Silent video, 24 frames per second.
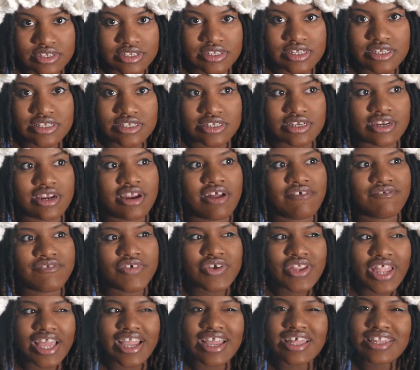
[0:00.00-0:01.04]
season. And I
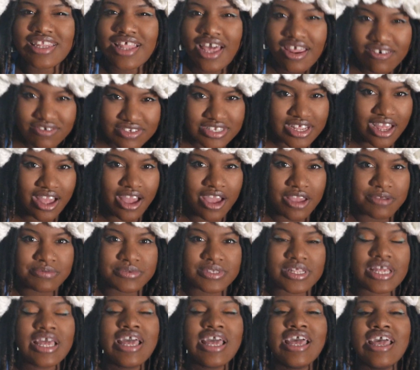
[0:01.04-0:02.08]
feel like a lot of
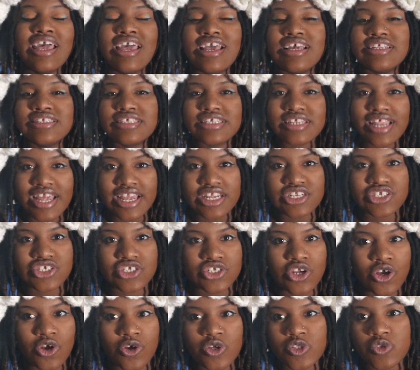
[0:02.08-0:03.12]
times in today's
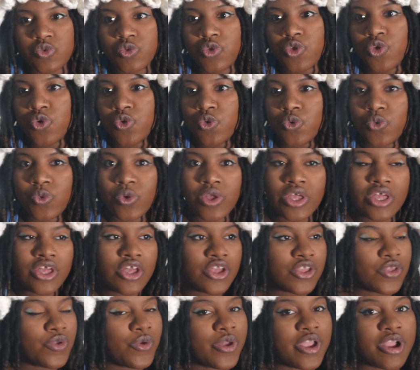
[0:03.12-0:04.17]
shows, you
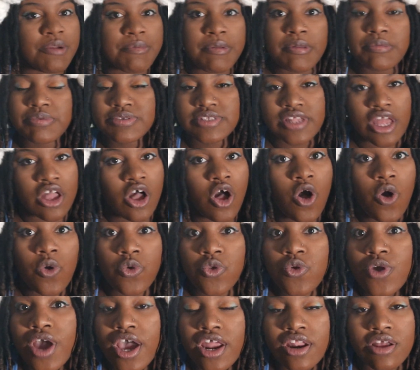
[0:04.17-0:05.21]
hear people say, oh,
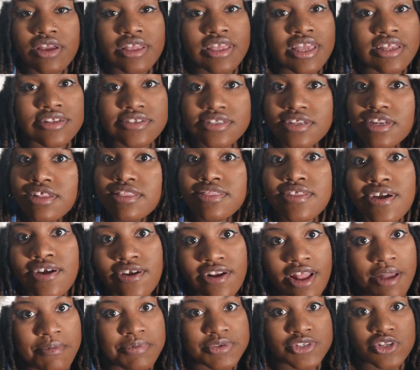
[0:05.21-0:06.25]
you got to get to the third
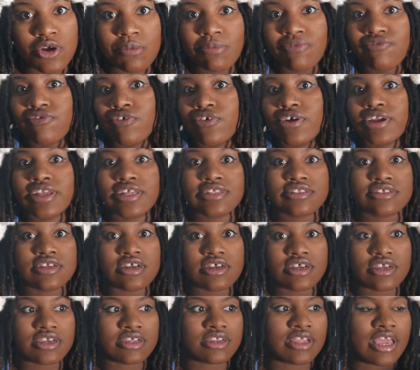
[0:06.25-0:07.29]
episode before it gets
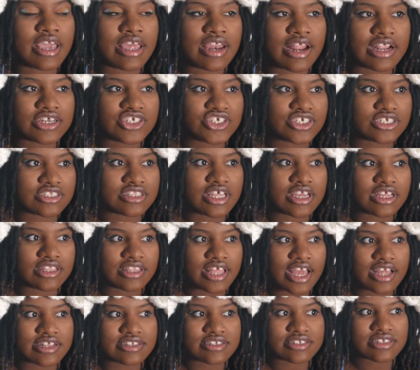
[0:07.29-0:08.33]
good. And I just think
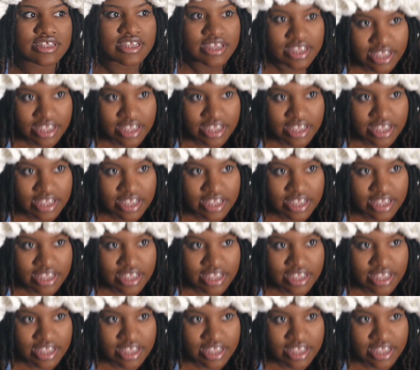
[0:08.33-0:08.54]
that's